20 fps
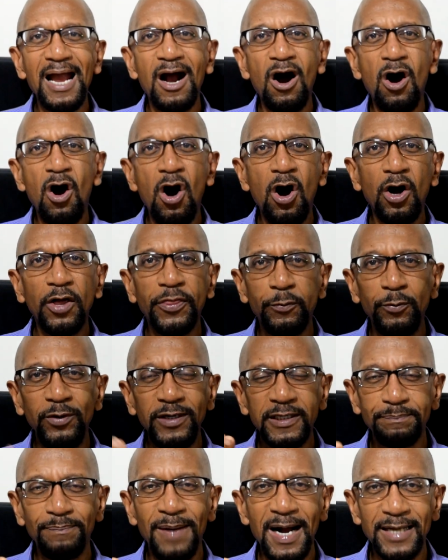All three
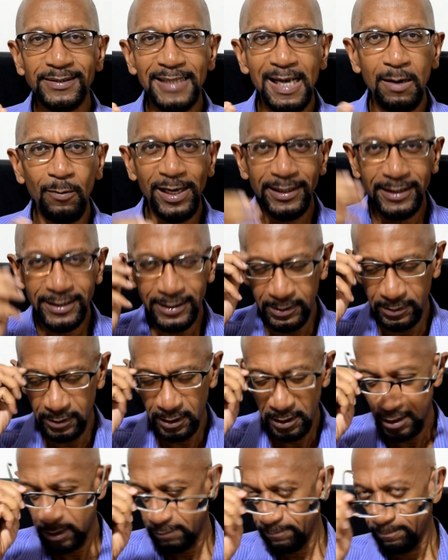spots I went to,
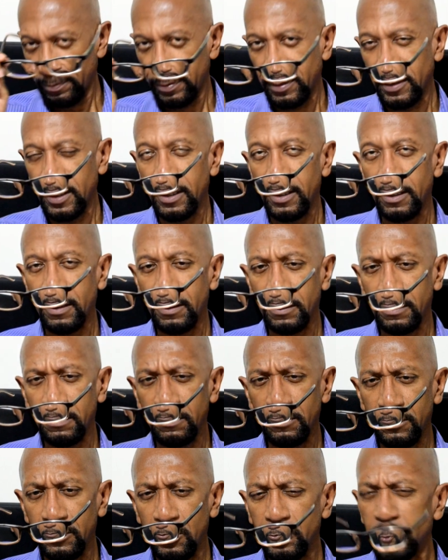
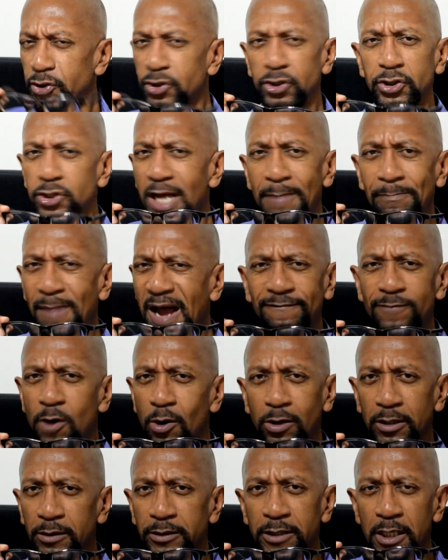this was not
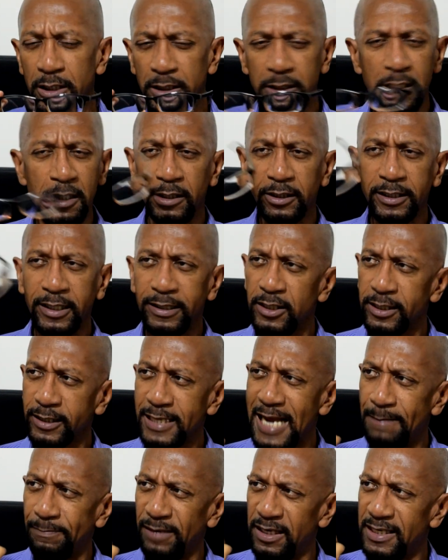bifocal. No, it
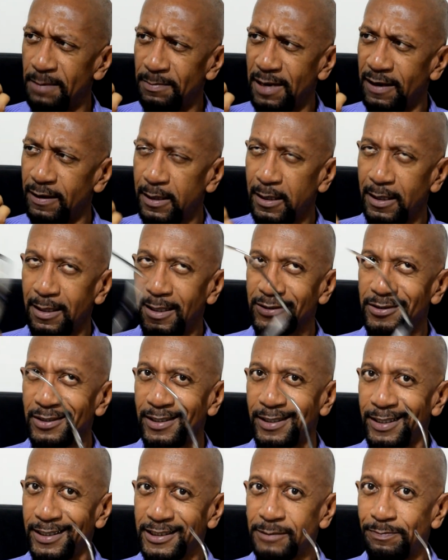can't be. So it
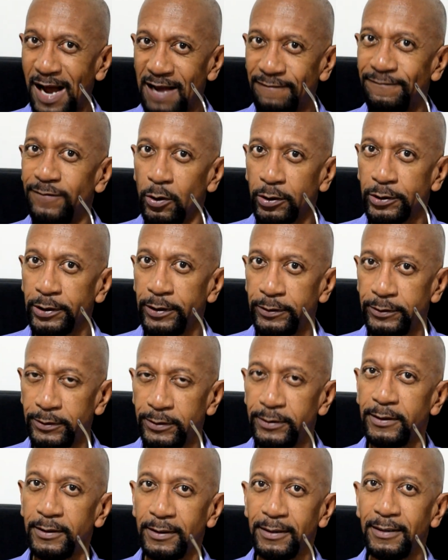is bifocal.
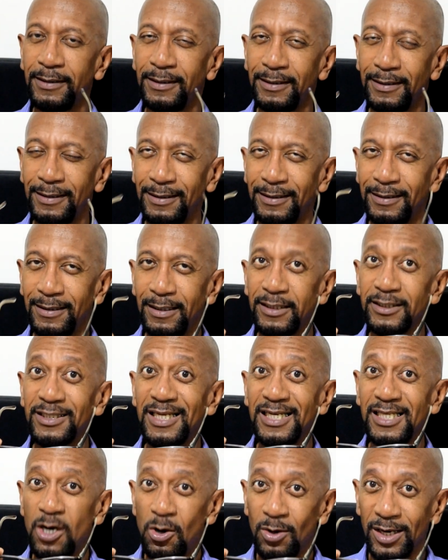He said,
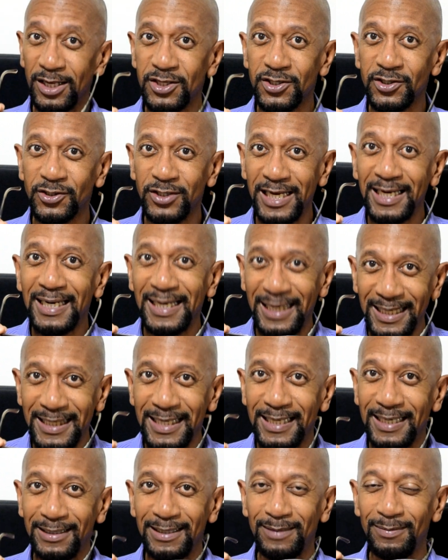no, it's sin
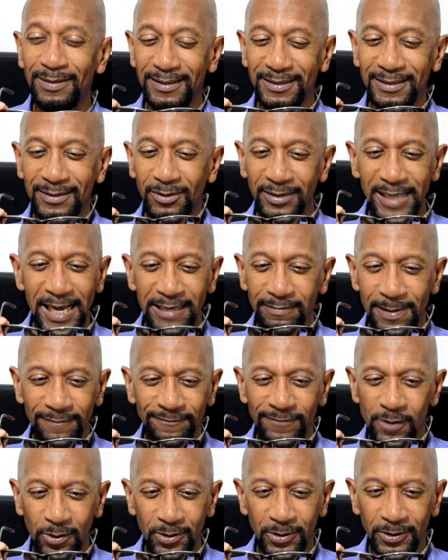linea, the line
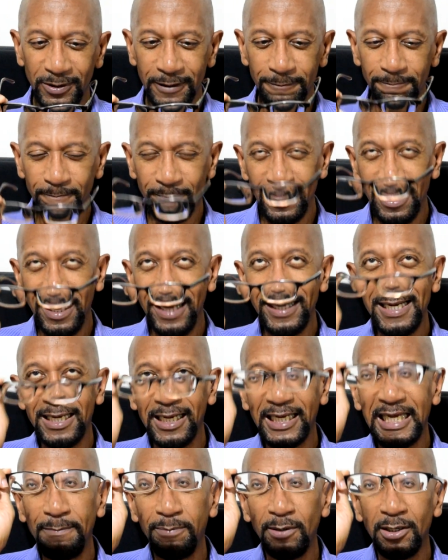bifocal. They had to
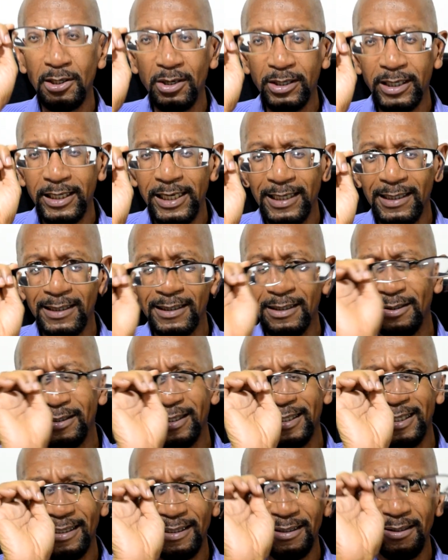keep looking.
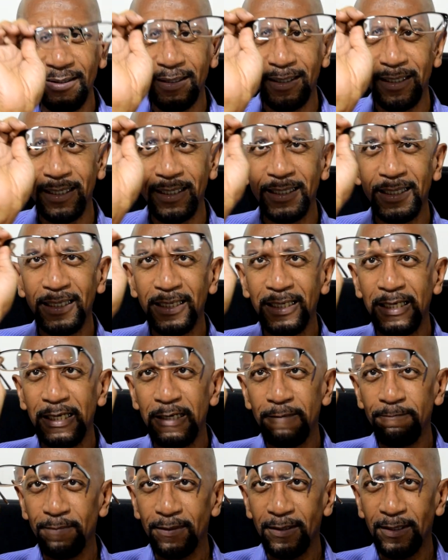
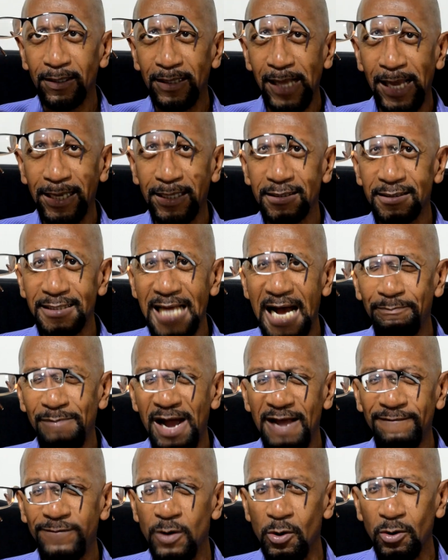Like, it's not
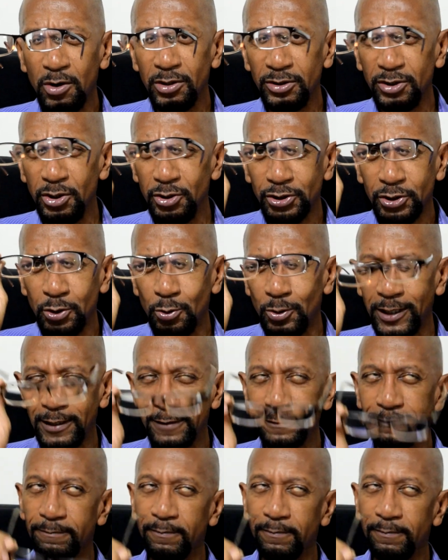bifocal, you sure?